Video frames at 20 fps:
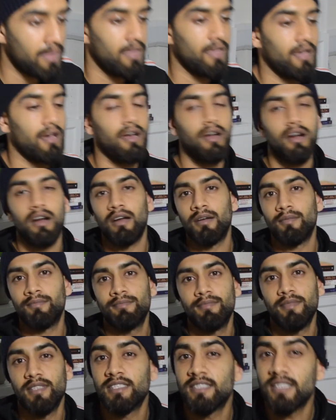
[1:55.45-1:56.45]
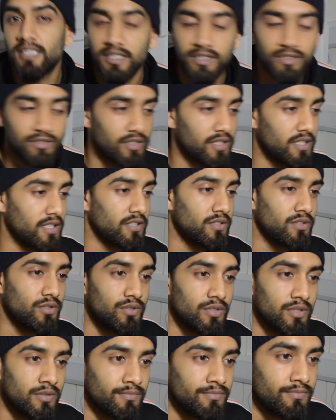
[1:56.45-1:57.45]
Alright, let's get straight into
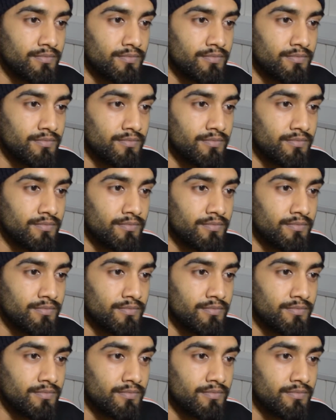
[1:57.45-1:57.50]
it.